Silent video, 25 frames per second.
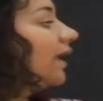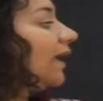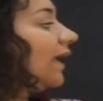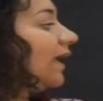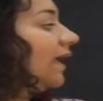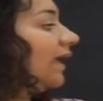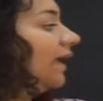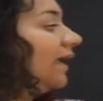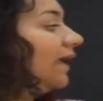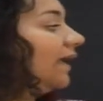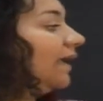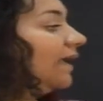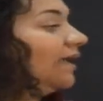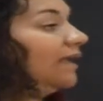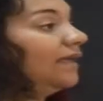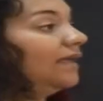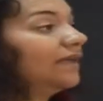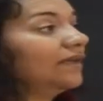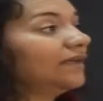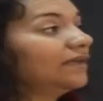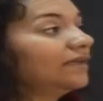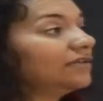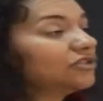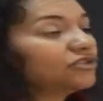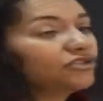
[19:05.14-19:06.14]

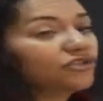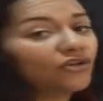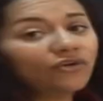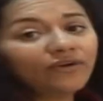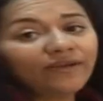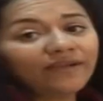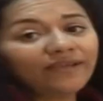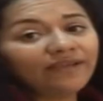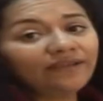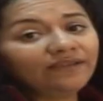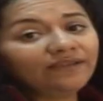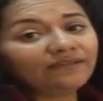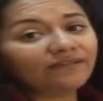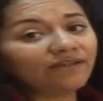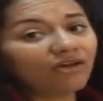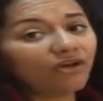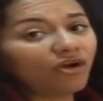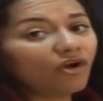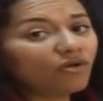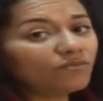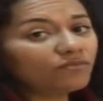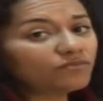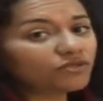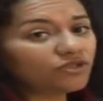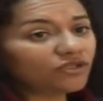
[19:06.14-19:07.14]
during the
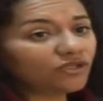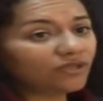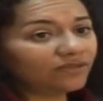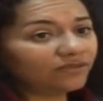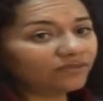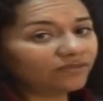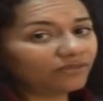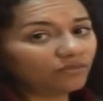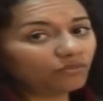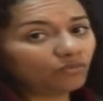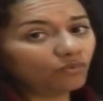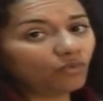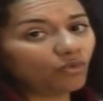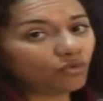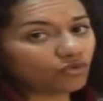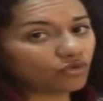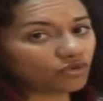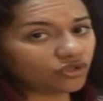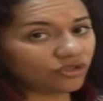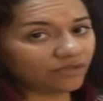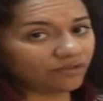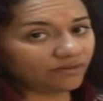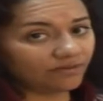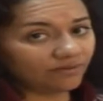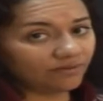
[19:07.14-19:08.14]
object
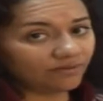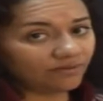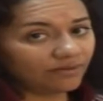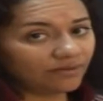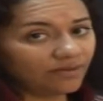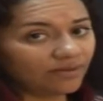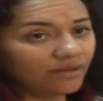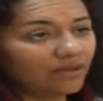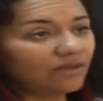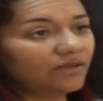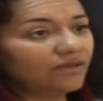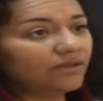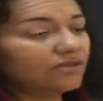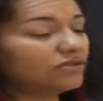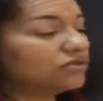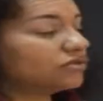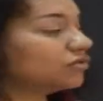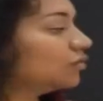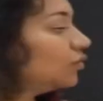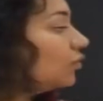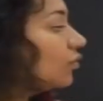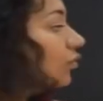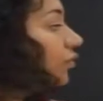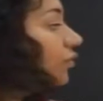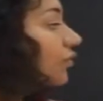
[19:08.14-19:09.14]
motion.
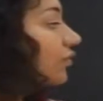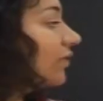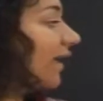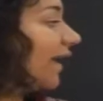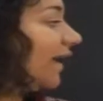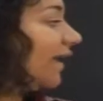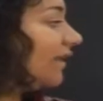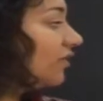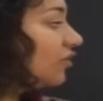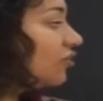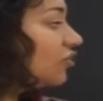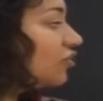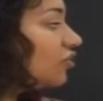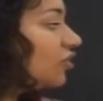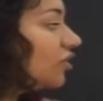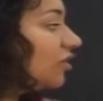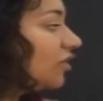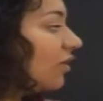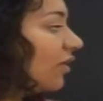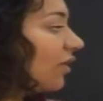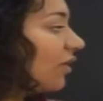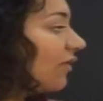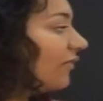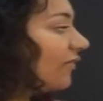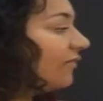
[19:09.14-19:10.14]
So the energy
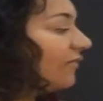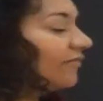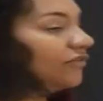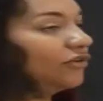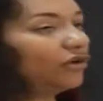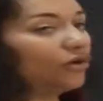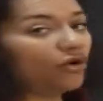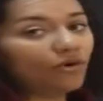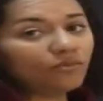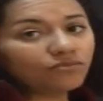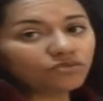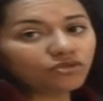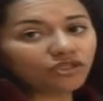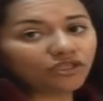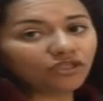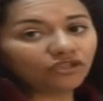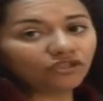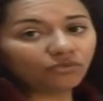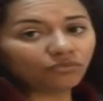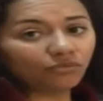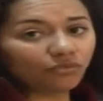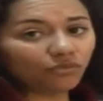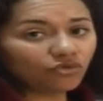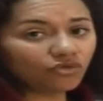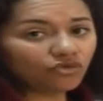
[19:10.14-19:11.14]
of the object
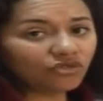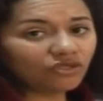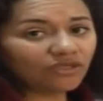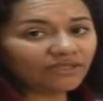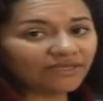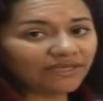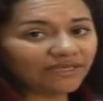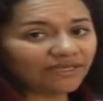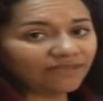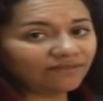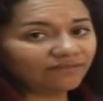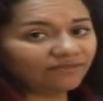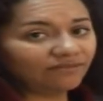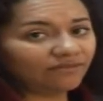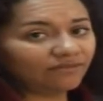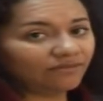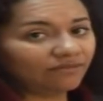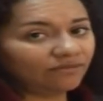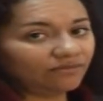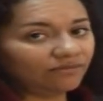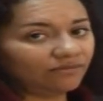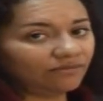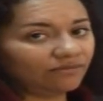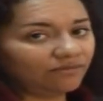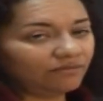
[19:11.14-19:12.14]
motion, it's
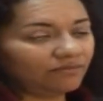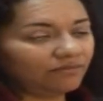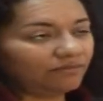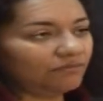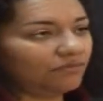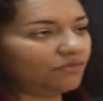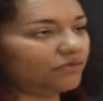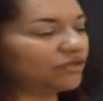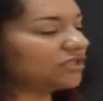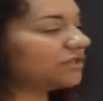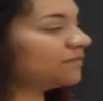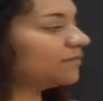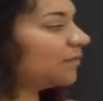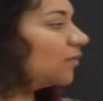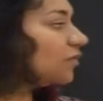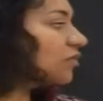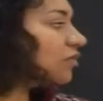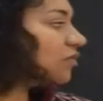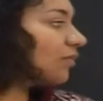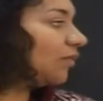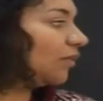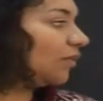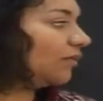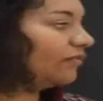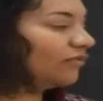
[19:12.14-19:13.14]

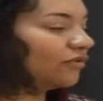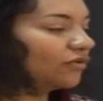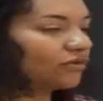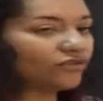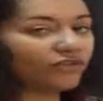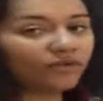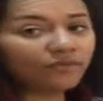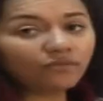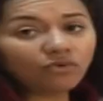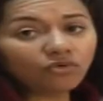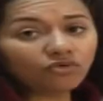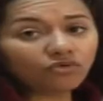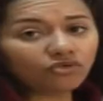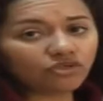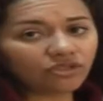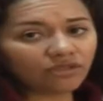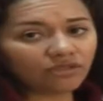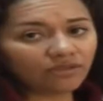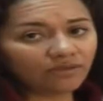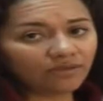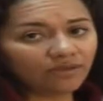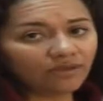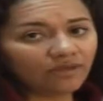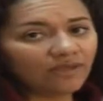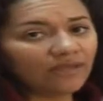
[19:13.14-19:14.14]
responsible for the
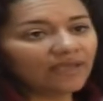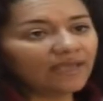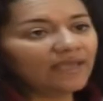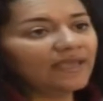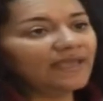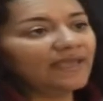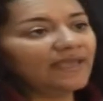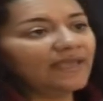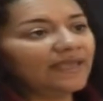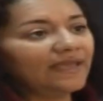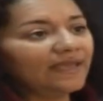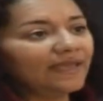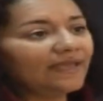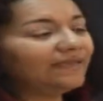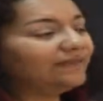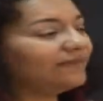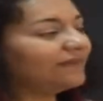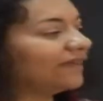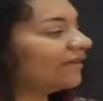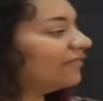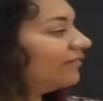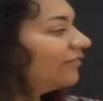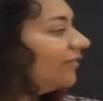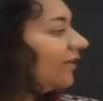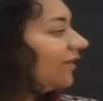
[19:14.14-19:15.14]
motion. It's
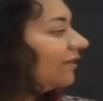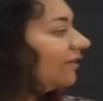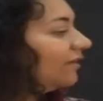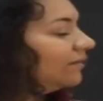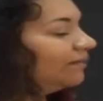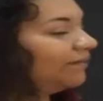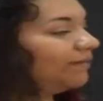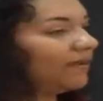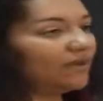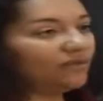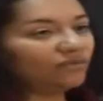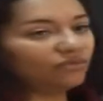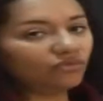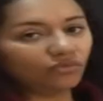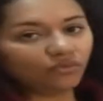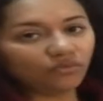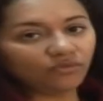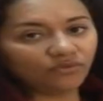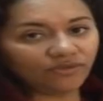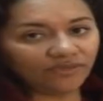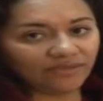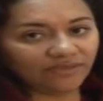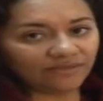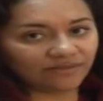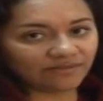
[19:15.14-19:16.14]
affected by two
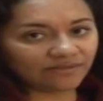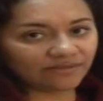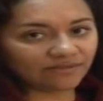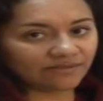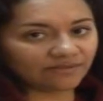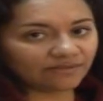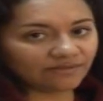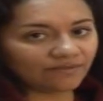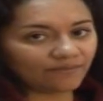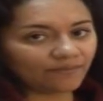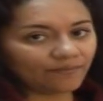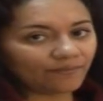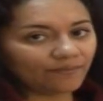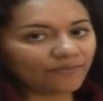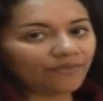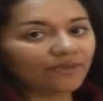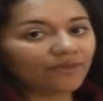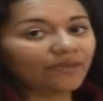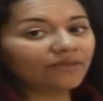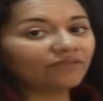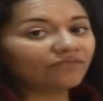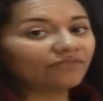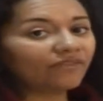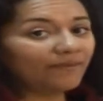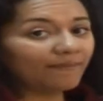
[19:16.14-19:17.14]
things,
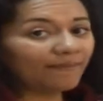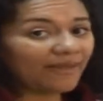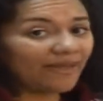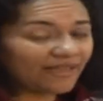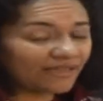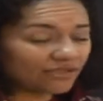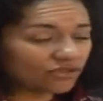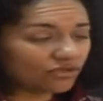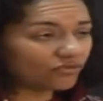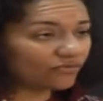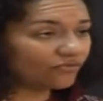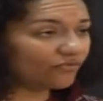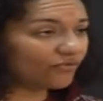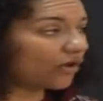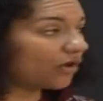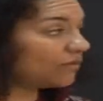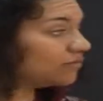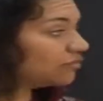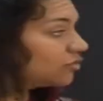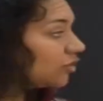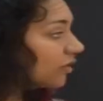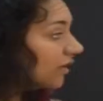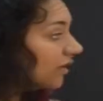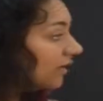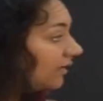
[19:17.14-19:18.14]
the mass of
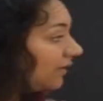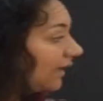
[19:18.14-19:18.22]
object